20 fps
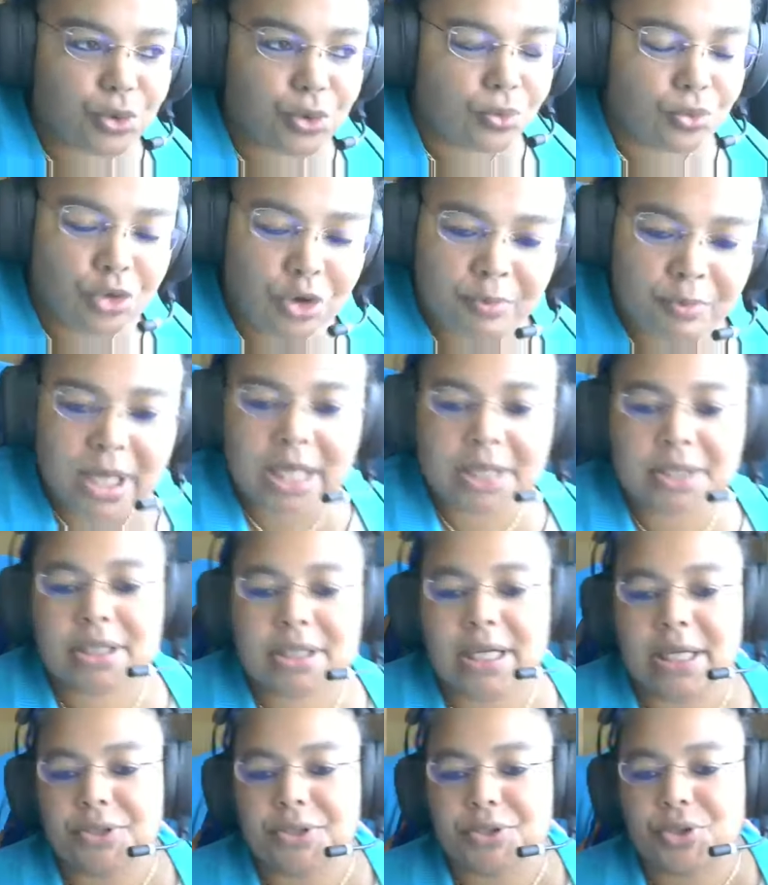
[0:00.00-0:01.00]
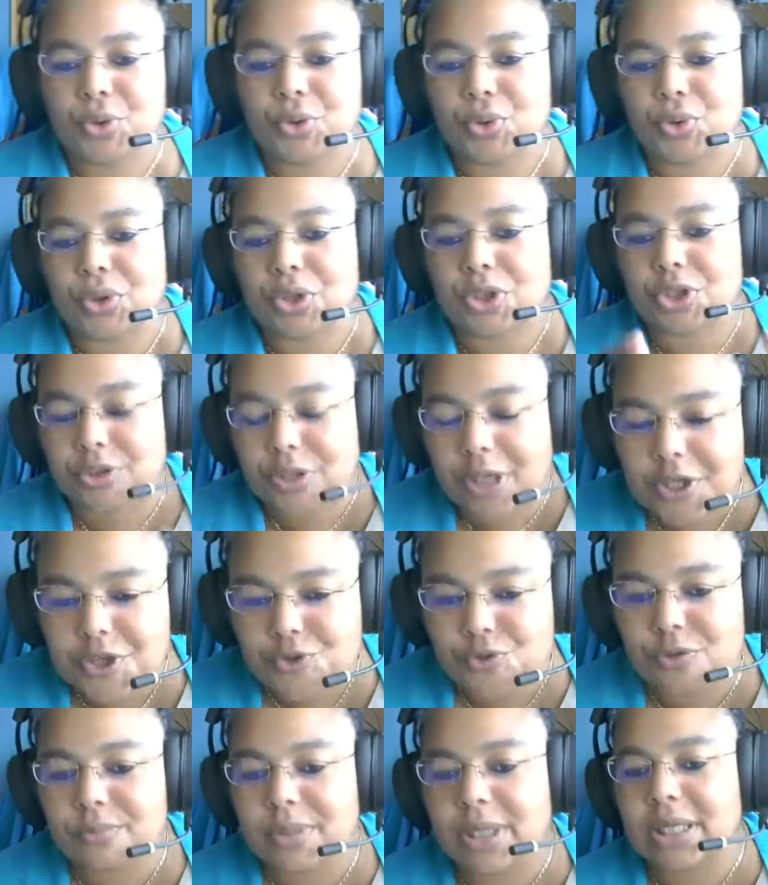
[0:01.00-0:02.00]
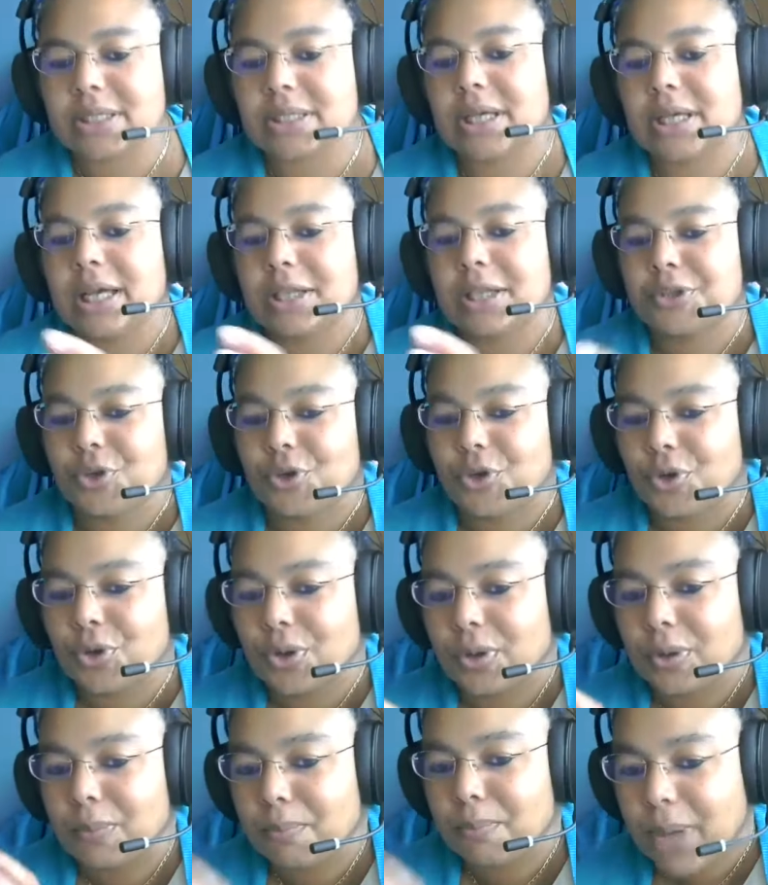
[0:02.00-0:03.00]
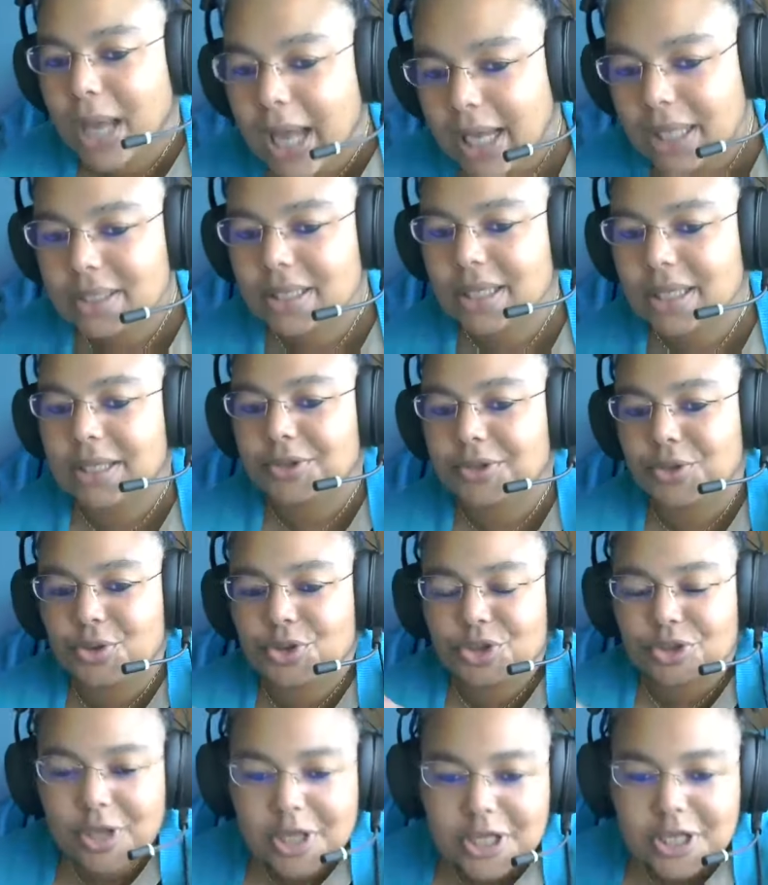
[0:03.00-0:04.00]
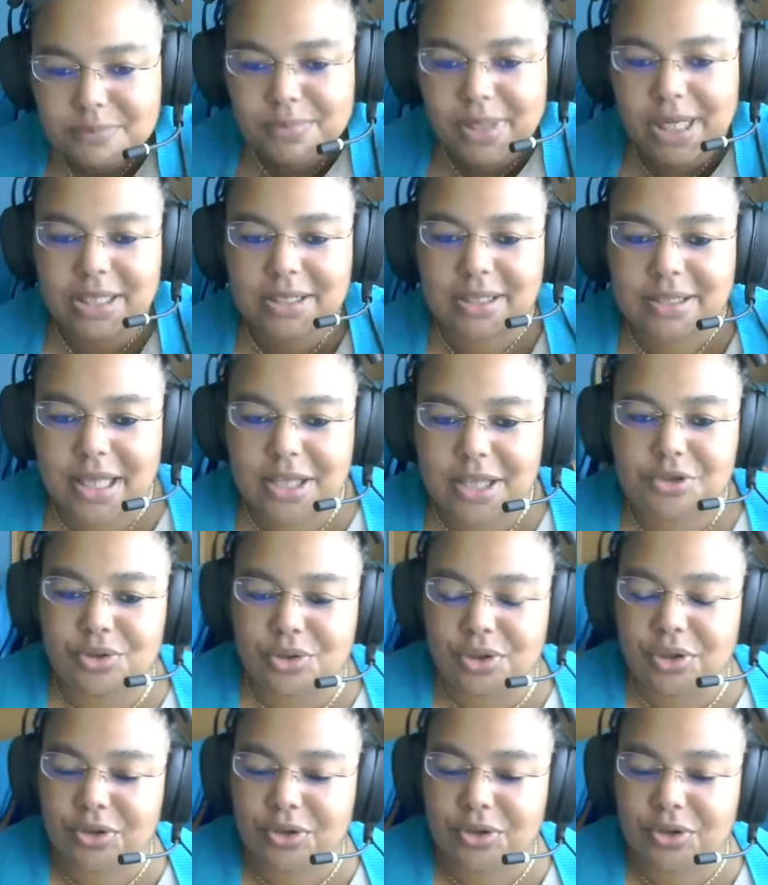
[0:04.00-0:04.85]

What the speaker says: woman and the trans woman and the man and the trans man, and then